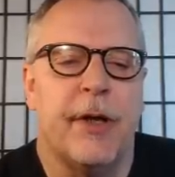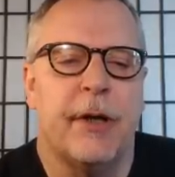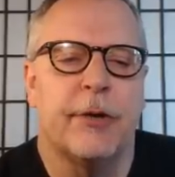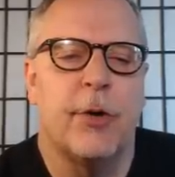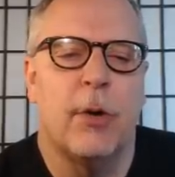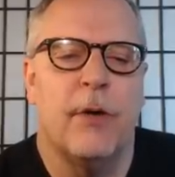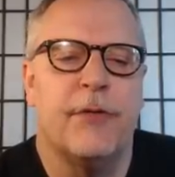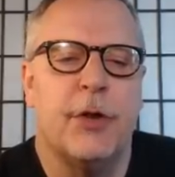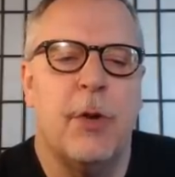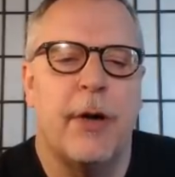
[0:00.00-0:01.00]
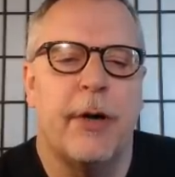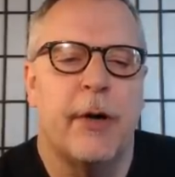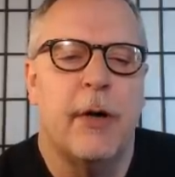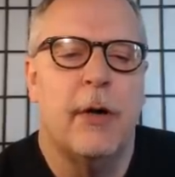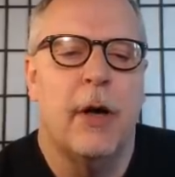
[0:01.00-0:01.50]
and a total
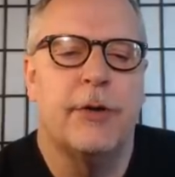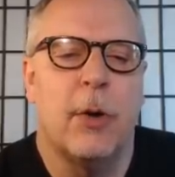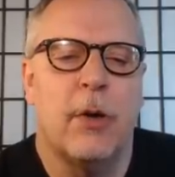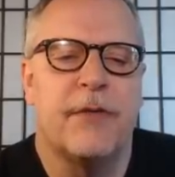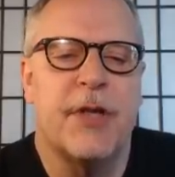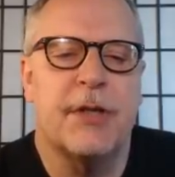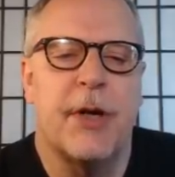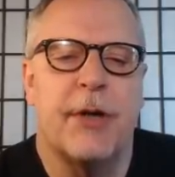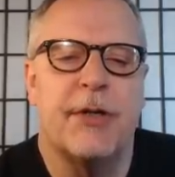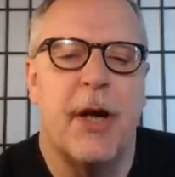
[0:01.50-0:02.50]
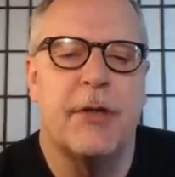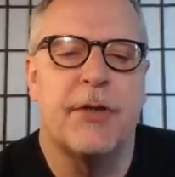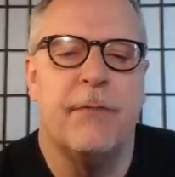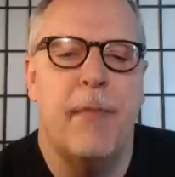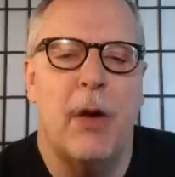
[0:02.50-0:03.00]
of 600
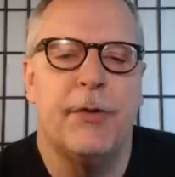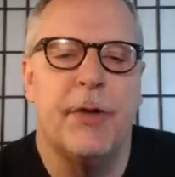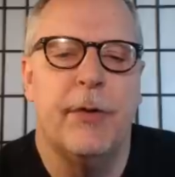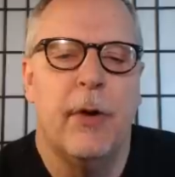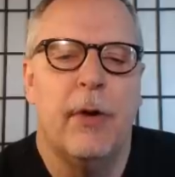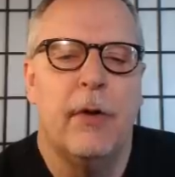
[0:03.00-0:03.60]
tons of melted